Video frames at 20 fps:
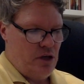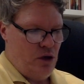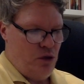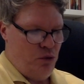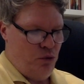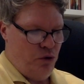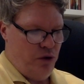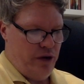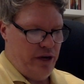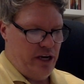
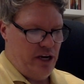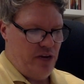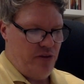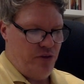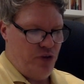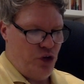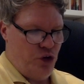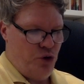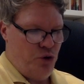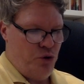Will any of
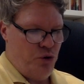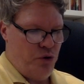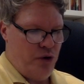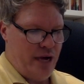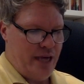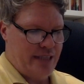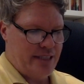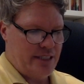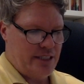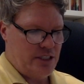you who
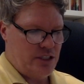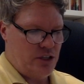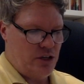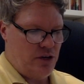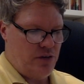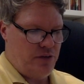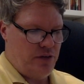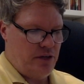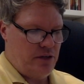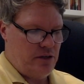has a
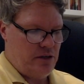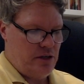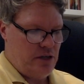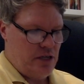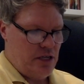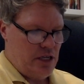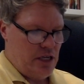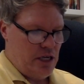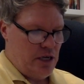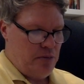servant
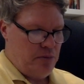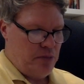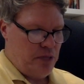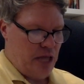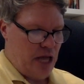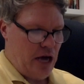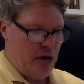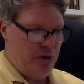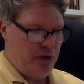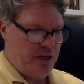
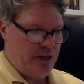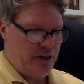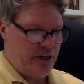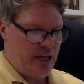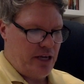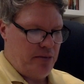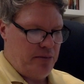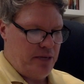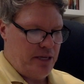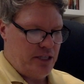plowing or
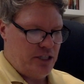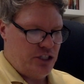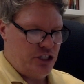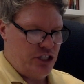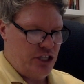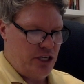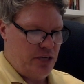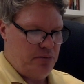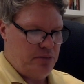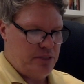keeping
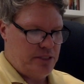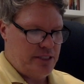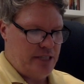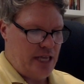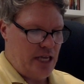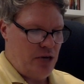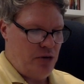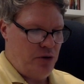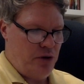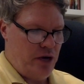sheep
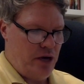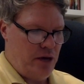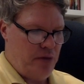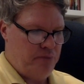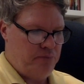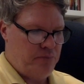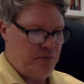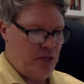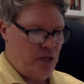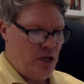say to
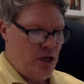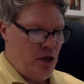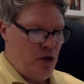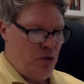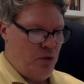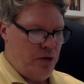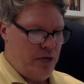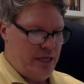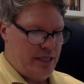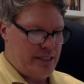him,
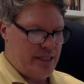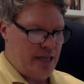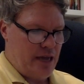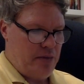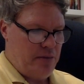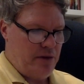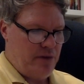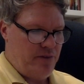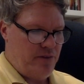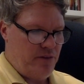When he is
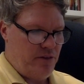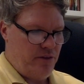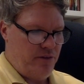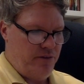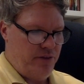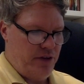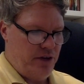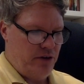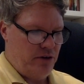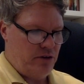come in from the
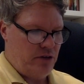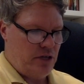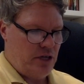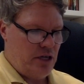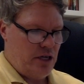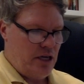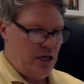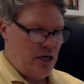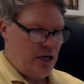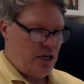field,
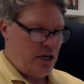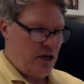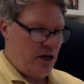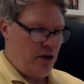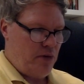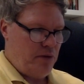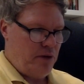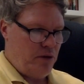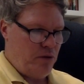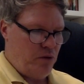Come at